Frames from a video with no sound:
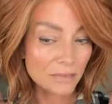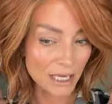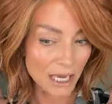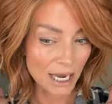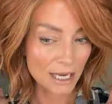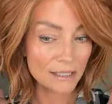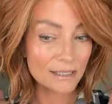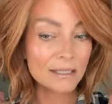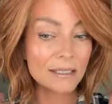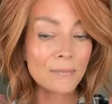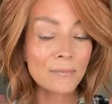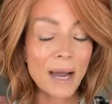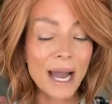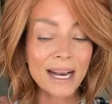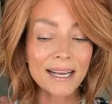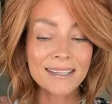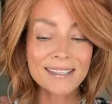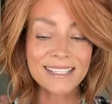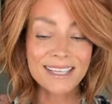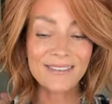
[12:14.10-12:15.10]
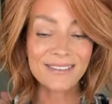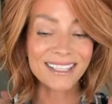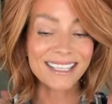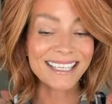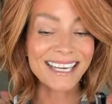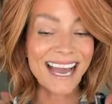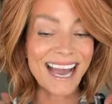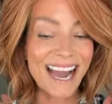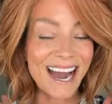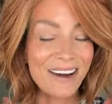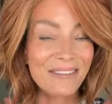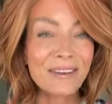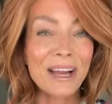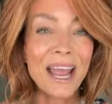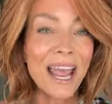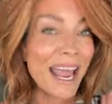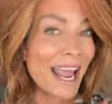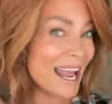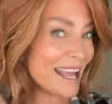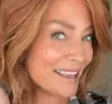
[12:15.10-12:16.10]
Yes, the back is seven and a
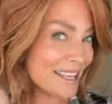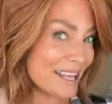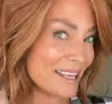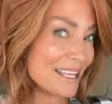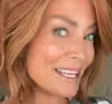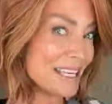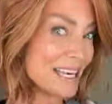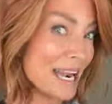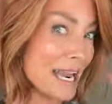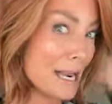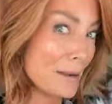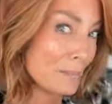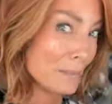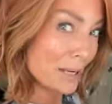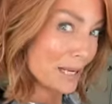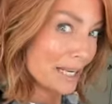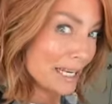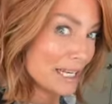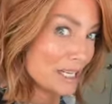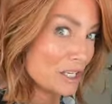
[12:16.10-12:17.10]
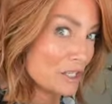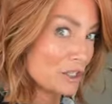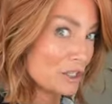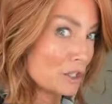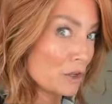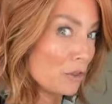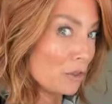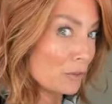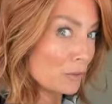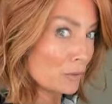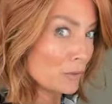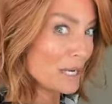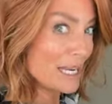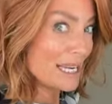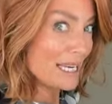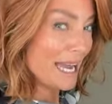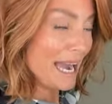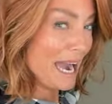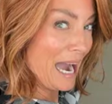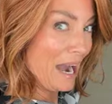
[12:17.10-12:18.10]
half, and then the nape is
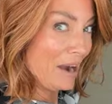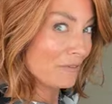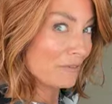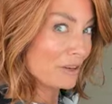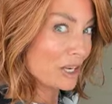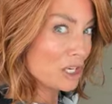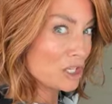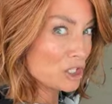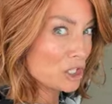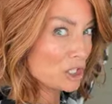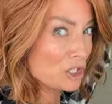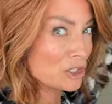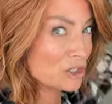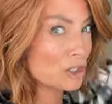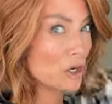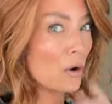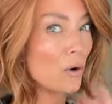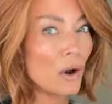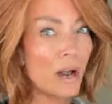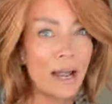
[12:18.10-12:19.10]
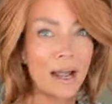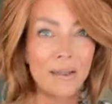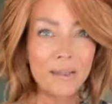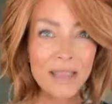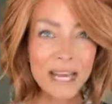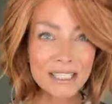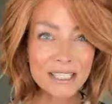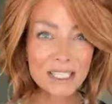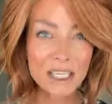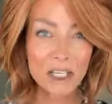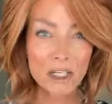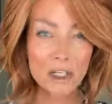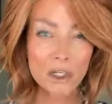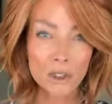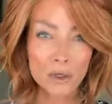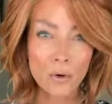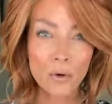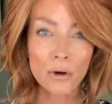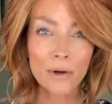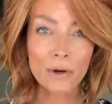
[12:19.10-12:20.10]
three and a half inches. So that's that
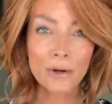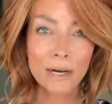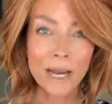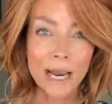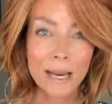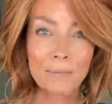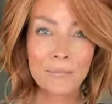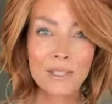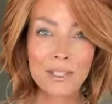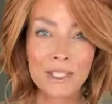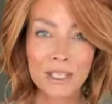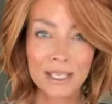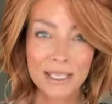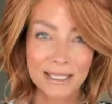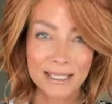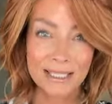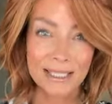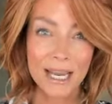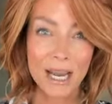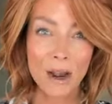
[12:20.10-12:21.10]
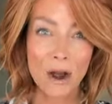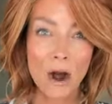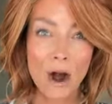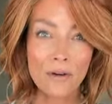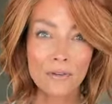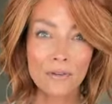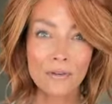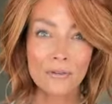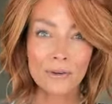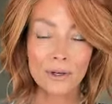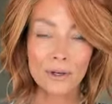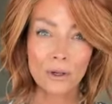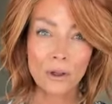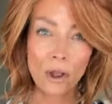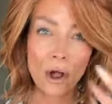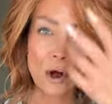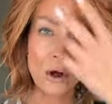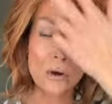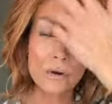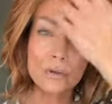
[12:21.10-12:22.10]
shorter nape that's gonna stay off of your
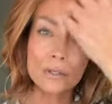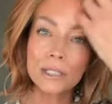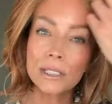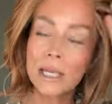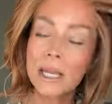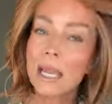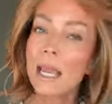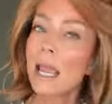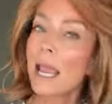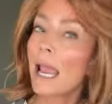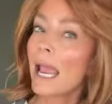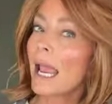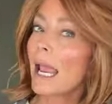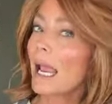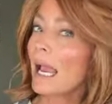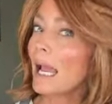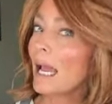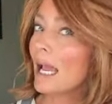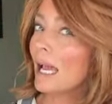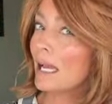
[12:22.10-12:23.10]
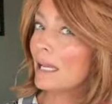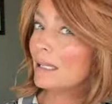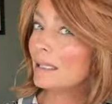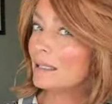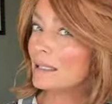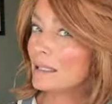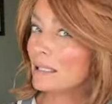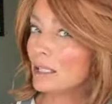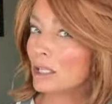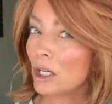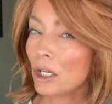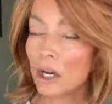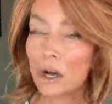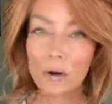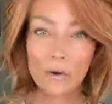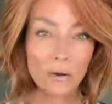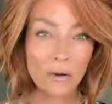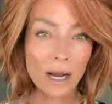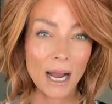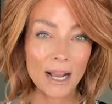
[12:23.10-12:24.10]
clothes. And, you
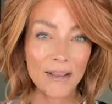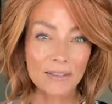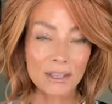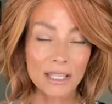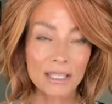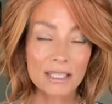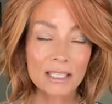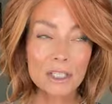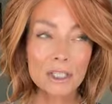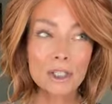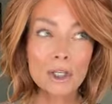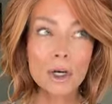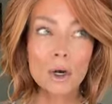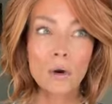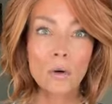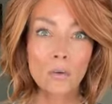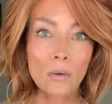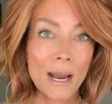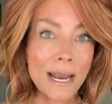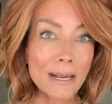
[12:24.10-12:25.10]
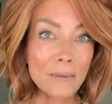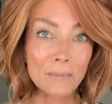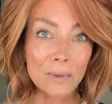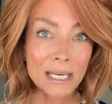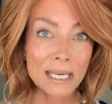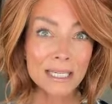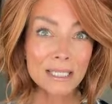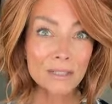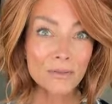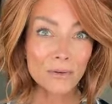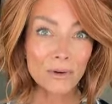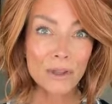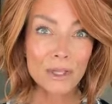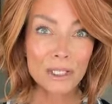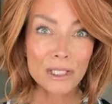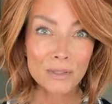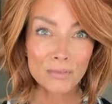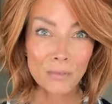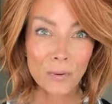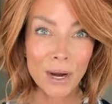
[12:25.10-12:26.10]
know, I think this is a great piece for
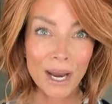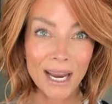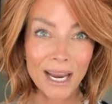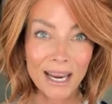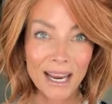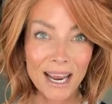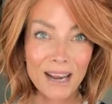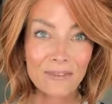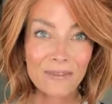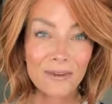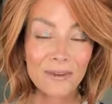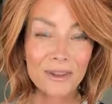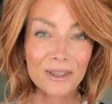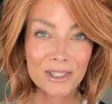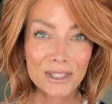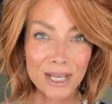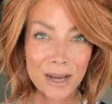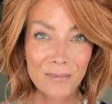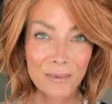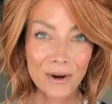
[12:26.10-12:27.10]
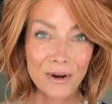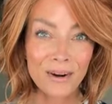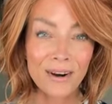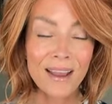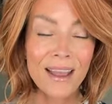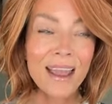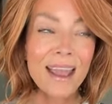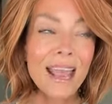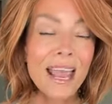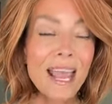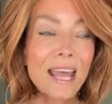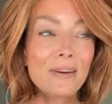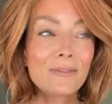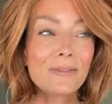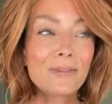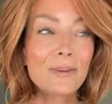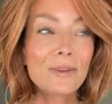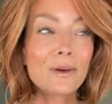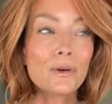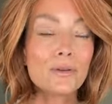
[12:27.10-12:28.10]
the spring and for the summer.
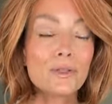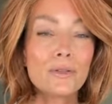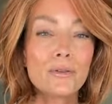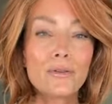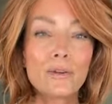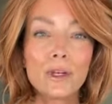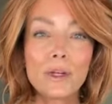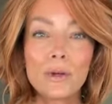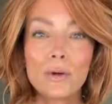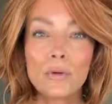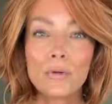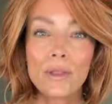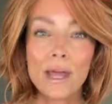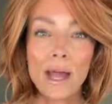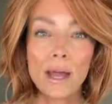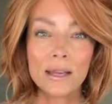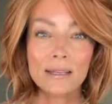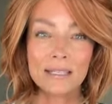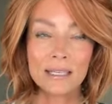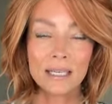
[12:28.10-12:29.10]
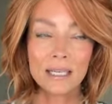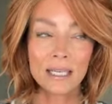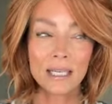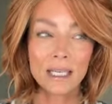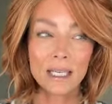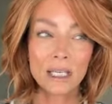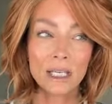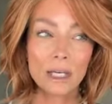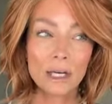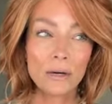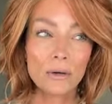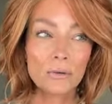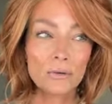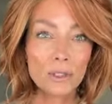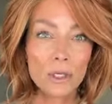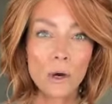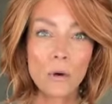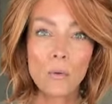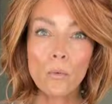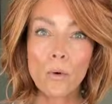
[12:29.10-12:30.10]
And for those of you that, you
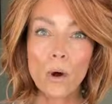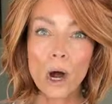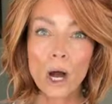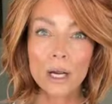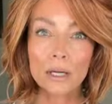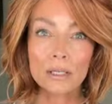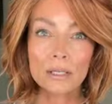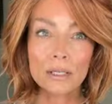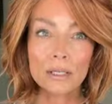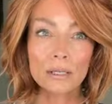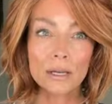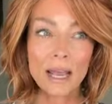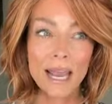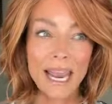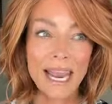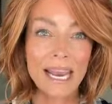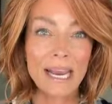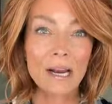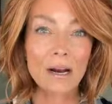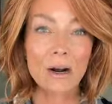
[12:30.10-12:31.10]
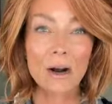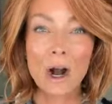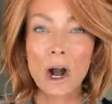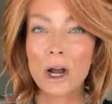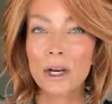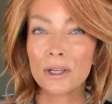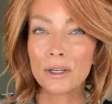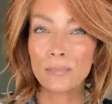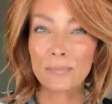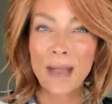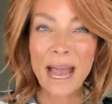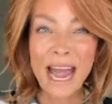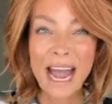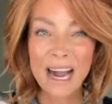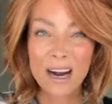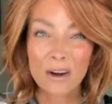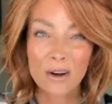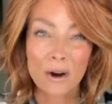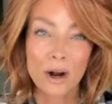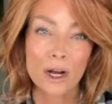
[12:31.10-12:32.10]
know, don't want hair on your
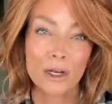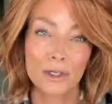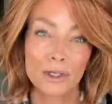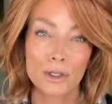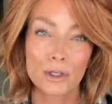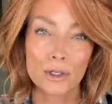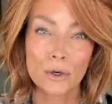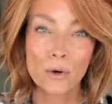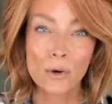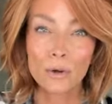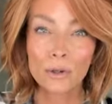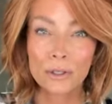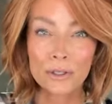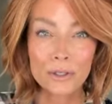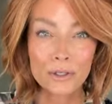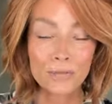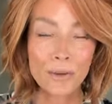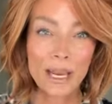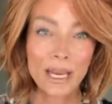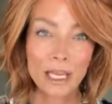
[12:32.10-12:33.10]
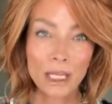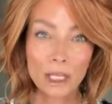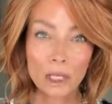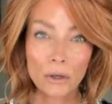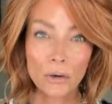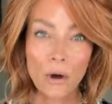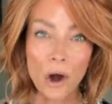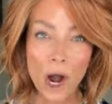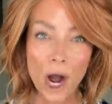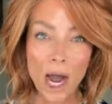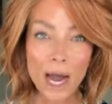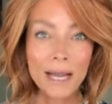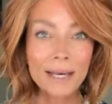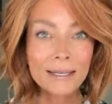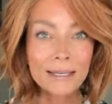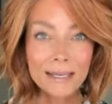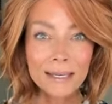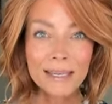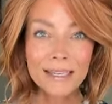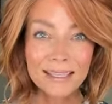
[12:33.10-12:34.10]
back or on your shoulders making you
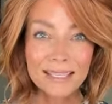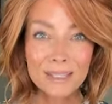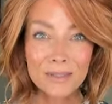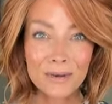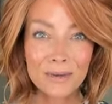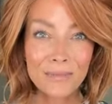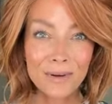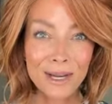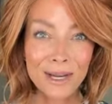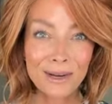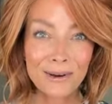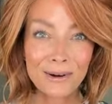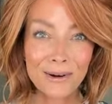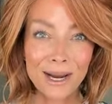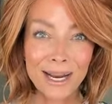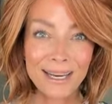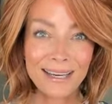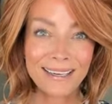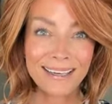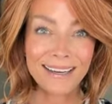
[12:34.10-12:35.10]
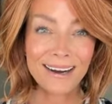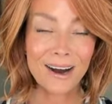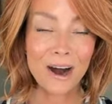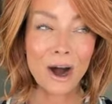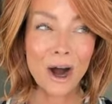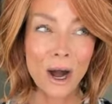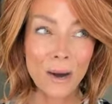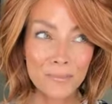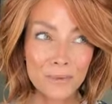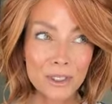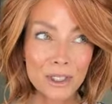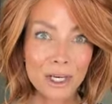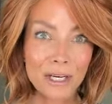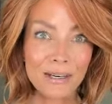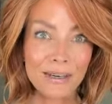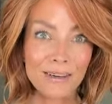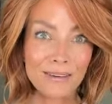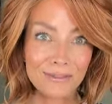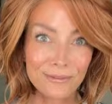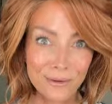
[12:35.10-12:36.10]
hot, this would be a great
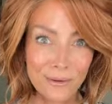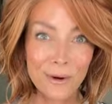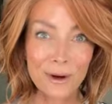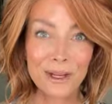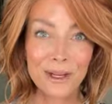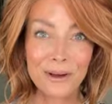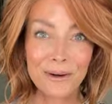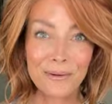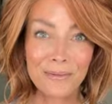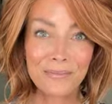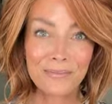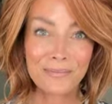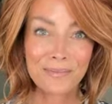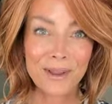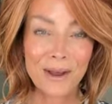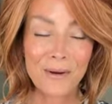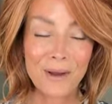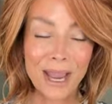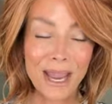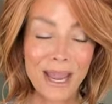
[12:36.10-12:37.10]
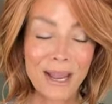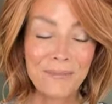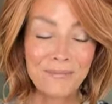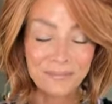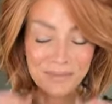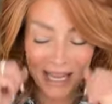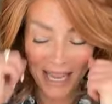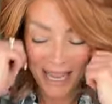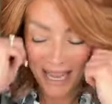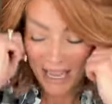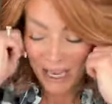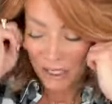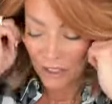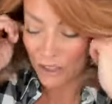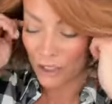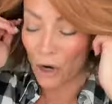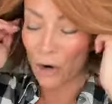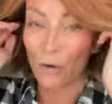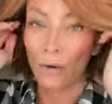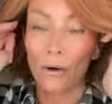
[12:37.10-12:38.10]
option for you. Okay?
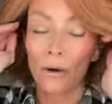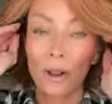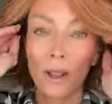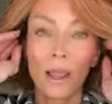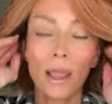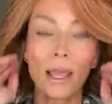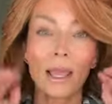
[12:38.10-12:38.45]
So